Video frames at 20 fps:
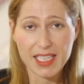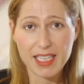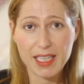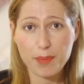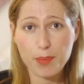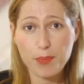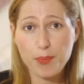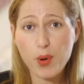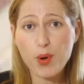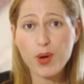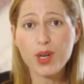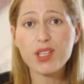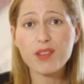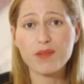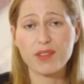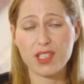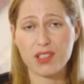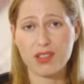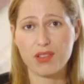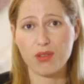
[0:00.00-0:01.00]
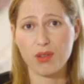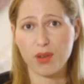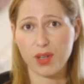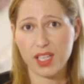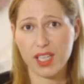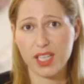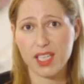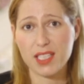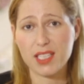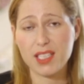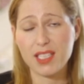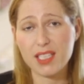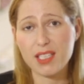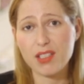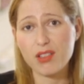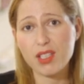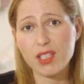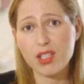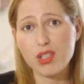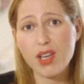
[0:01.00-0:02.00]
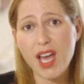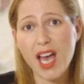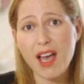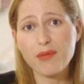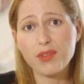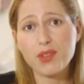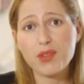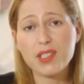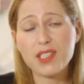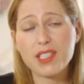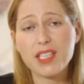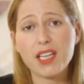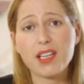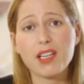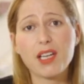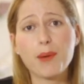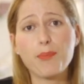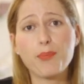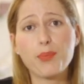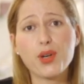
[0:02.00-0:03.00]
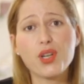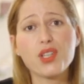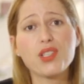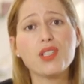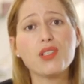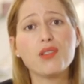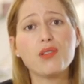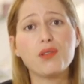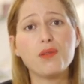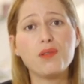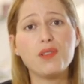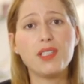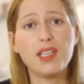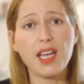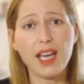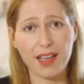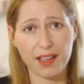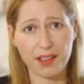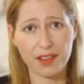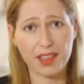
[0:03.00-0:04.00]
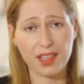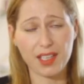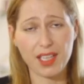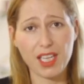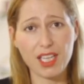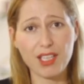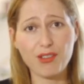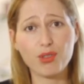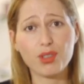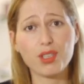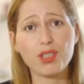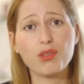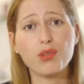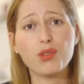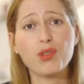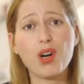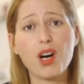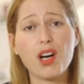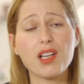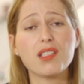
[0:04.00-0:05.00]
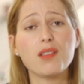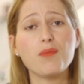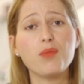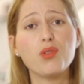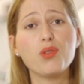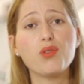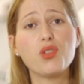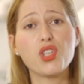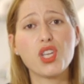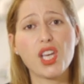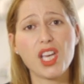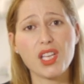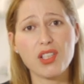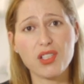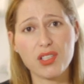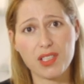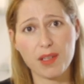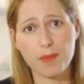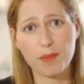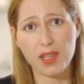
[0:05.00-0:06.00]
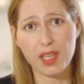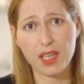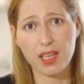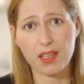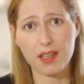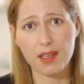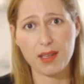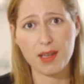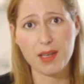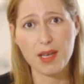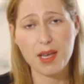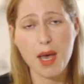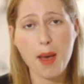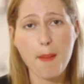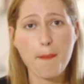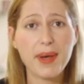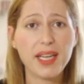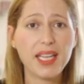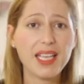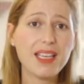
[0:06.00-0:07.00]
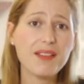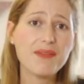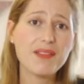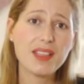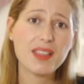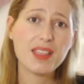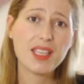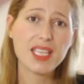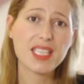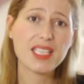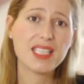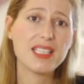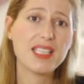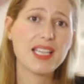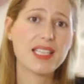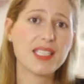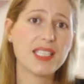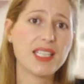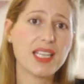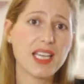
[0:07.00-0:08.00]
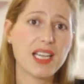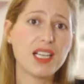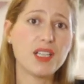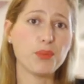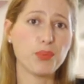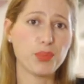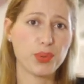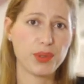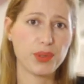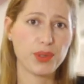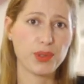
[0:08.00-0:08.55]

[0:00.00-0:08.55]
Now, the point of the story is you have to scare a person to death in order to cause him to change something. But even this doesn't help.